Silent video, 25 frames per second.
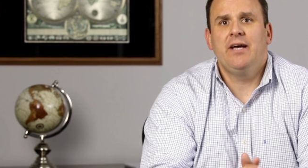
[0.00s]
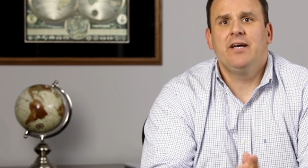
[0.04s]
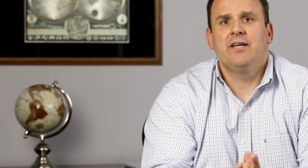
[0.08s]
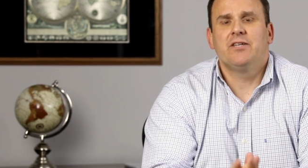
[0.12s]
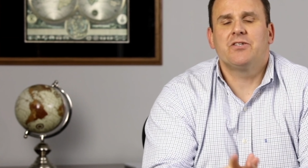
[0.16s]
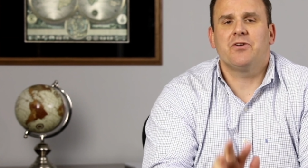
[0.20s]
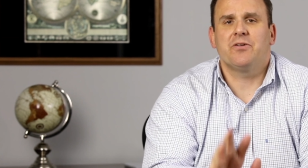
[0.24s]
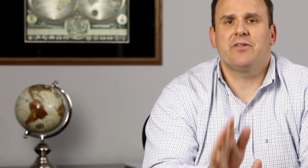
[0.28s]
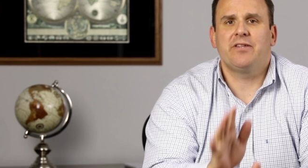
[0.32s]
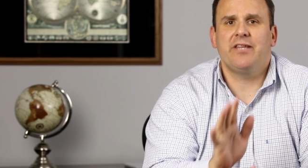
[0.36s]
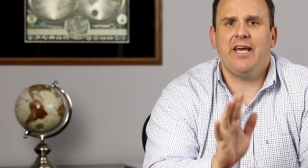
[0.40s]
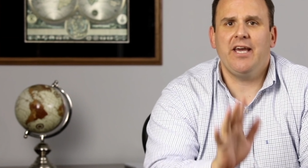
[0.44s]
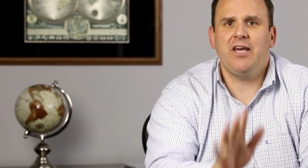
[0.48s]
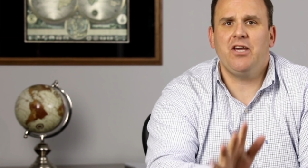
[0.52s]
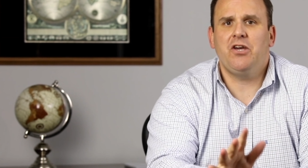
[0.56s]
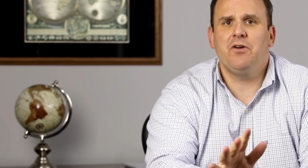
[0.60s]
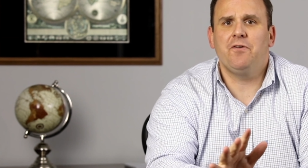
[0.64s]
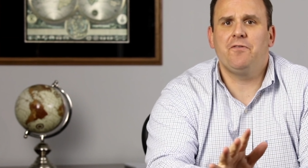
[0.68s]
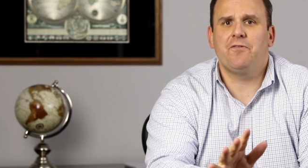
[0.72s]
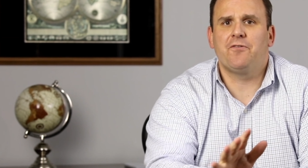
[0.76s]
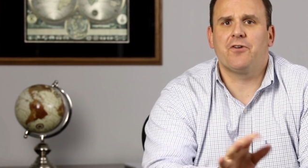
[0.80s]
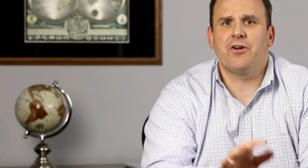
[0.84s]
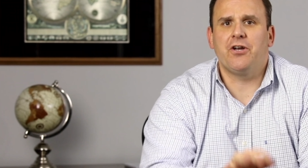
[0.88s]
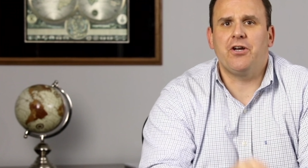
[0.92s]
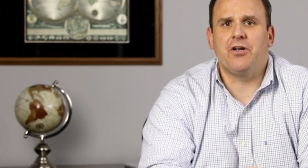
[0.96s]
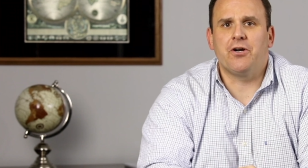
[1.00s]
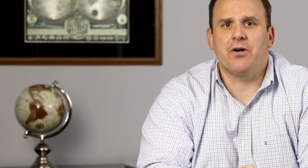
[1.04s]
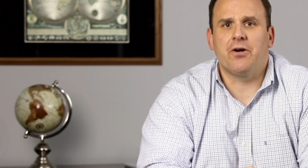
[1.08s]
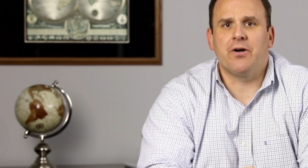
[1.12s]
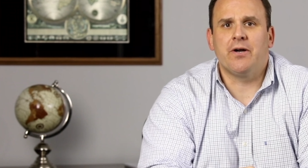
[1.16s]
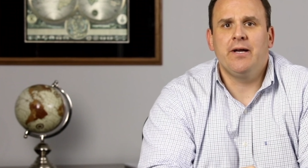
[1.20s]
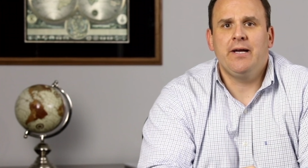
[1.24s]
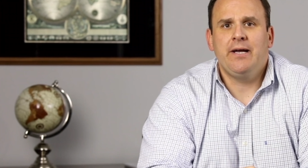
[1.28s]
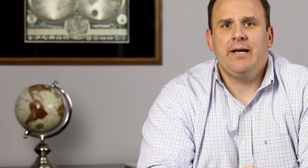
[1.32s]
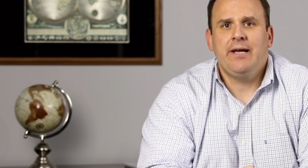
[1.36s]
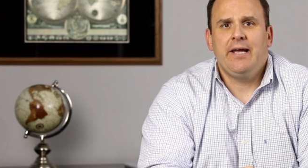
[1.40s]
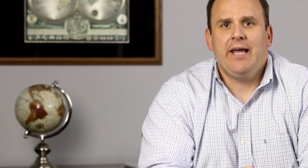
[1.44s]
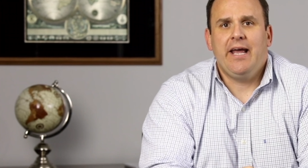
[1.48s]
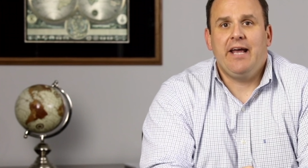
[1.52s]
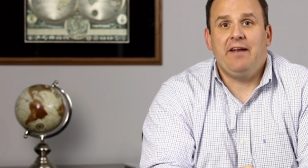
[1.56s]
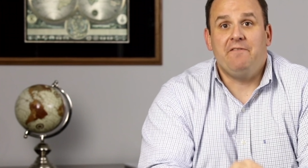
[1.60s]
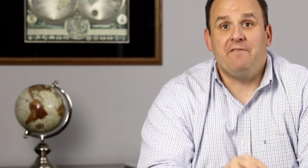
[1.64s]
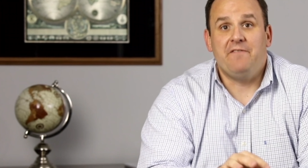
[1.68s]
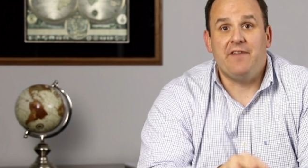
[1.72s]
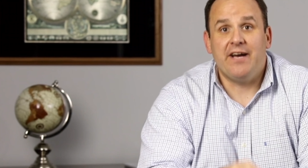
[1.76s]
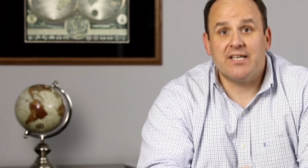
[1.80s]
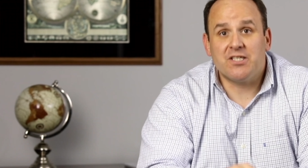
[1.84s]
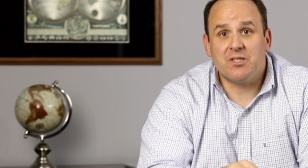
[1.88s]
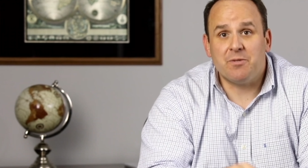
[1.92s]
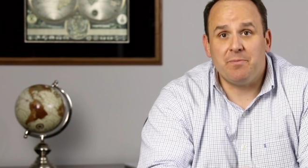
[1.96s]
So thank you for your
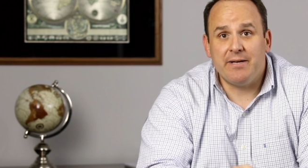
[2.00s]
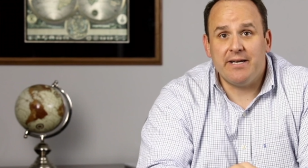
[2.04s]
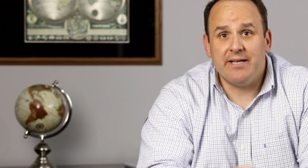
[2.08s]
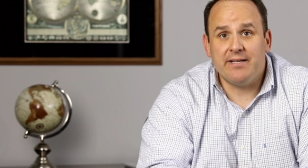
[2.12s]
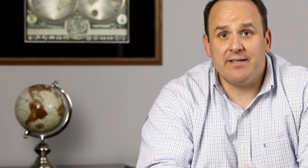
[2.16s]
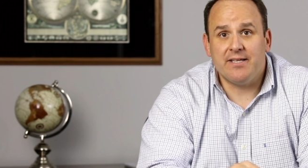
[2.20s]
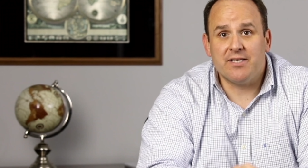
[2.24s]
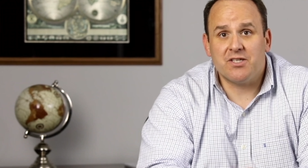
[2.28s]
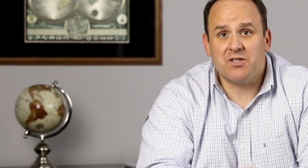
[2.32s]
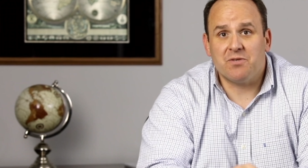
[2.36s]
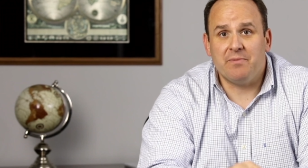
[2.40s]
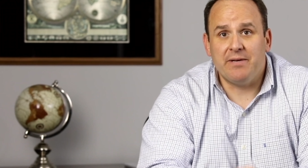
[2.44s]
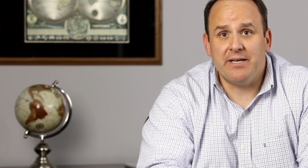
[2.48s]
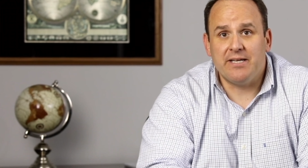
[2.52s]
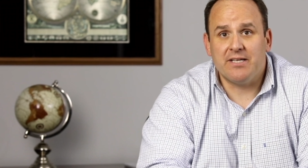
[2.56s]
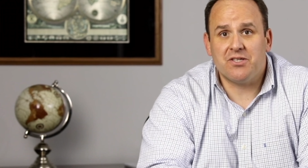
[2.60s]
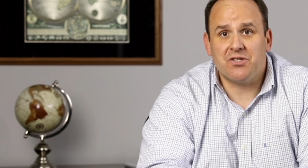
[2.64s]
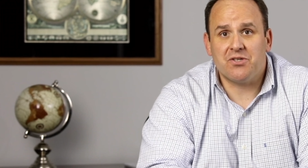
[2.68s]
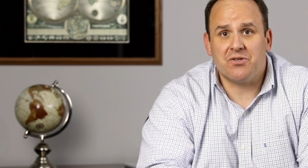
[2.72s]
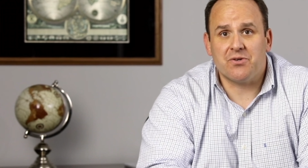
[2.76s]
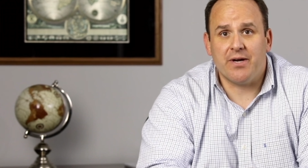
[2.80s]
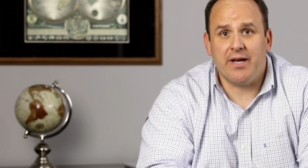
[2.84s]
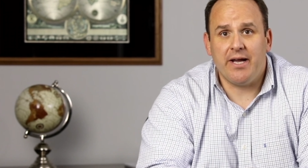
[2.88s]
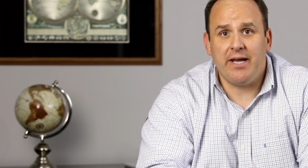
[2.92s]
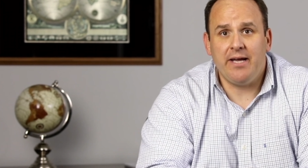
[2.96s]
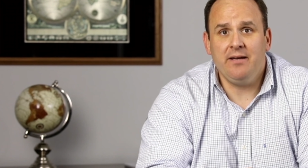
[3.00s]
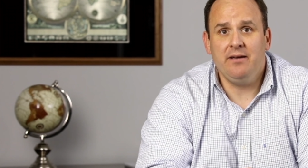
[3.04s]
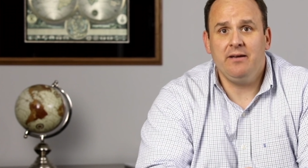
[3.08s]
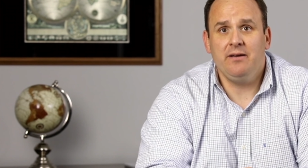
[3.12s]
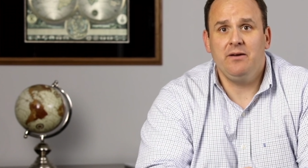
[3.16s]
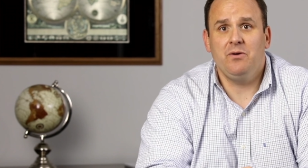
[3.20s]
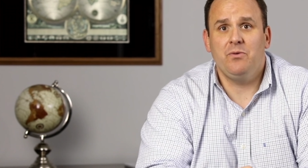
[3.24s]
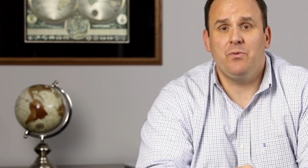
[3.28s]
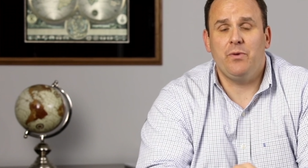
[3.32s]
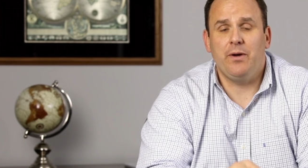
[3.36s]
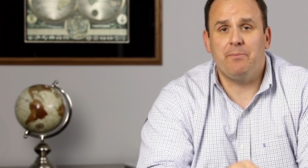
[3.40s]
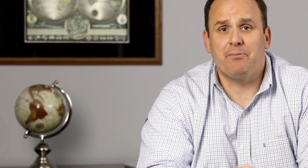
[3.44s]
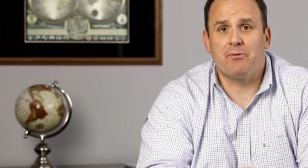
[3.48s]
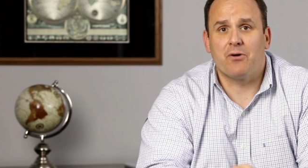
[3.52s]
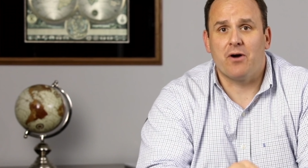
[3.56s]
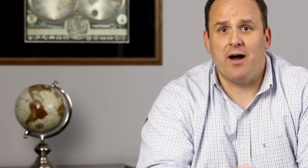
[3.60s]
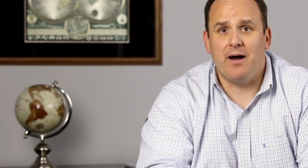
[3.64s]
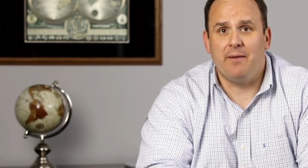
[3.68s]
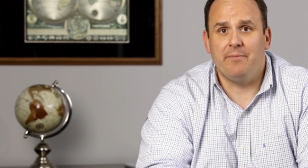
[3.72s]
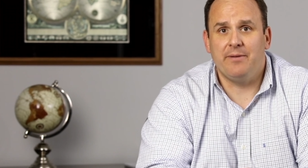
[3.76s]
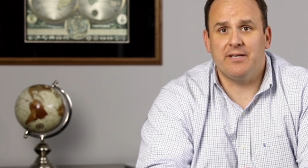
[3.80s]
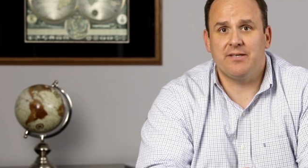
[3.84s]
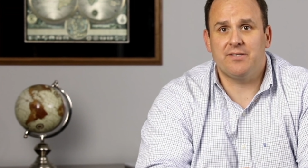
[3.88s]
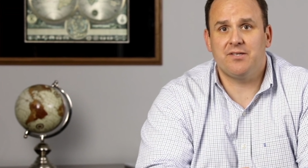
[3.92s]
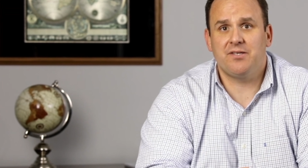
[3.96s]
investment in this ministry. We
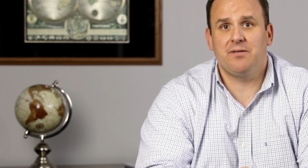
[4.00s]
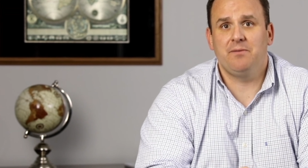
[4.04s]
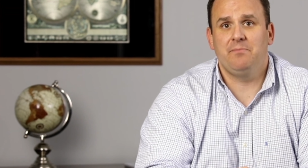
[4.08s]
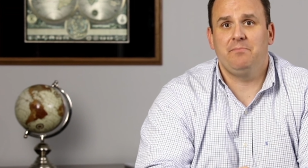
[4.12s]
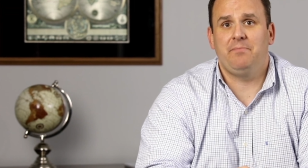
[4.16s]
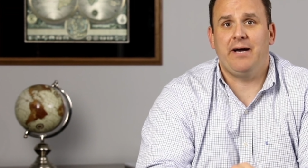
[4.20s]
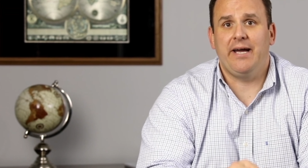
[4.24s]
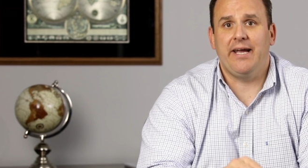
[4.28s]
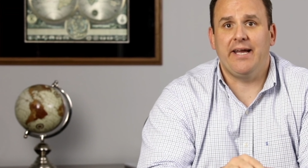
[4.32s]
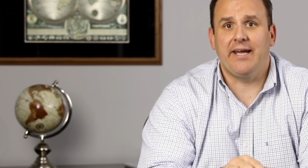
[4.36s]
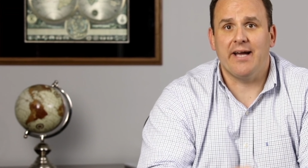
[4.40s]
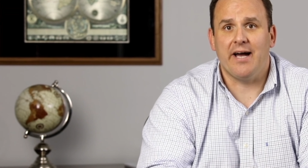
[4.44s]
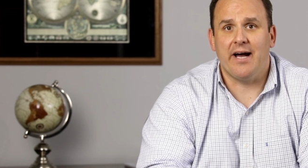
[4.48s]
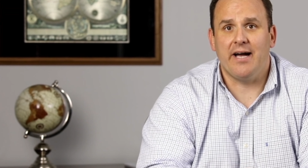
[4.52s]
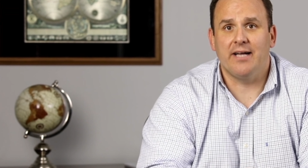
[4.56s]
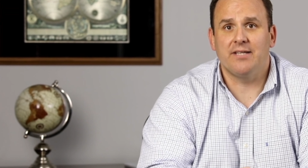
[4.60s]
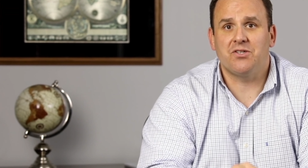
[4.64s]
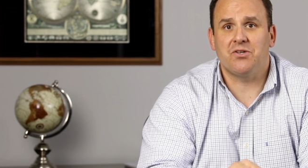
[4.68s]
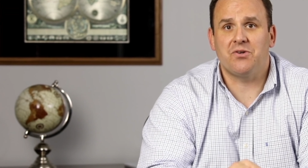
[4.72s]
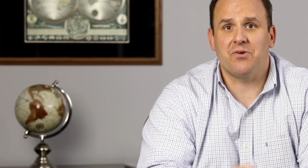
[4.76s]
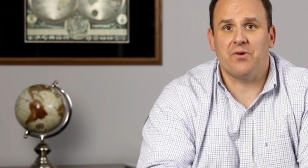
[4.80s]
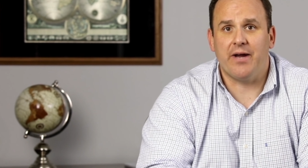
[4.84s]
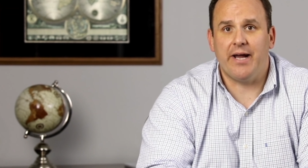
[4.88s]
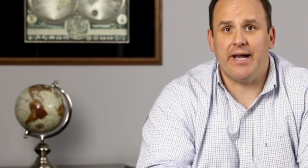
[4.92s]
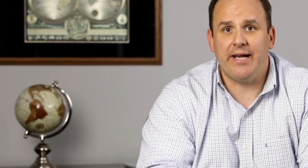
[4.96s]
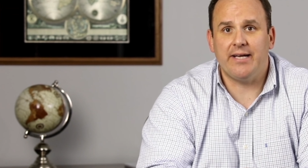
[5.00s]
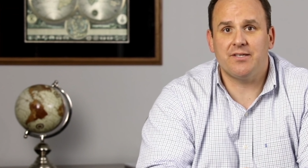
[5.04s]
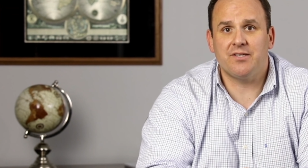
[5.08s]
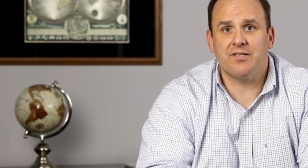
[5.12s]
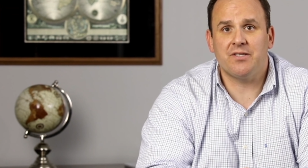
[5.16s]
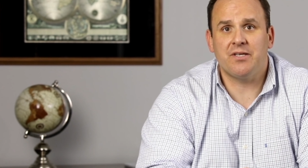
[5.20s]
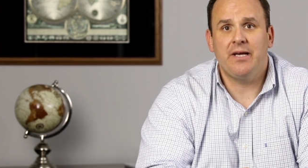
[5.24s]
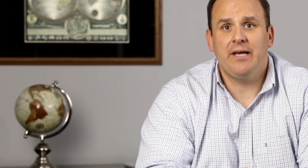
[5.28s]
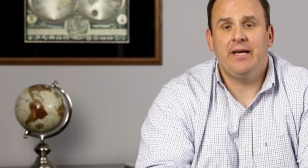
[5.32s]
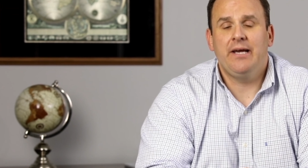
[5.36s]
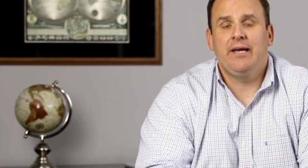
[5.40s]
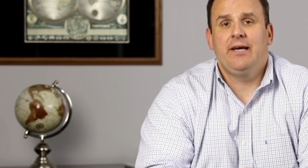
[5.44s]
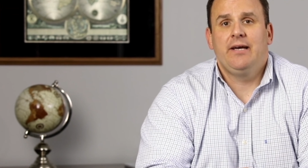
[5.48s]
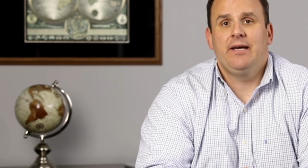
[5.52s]
promise, by God's grace,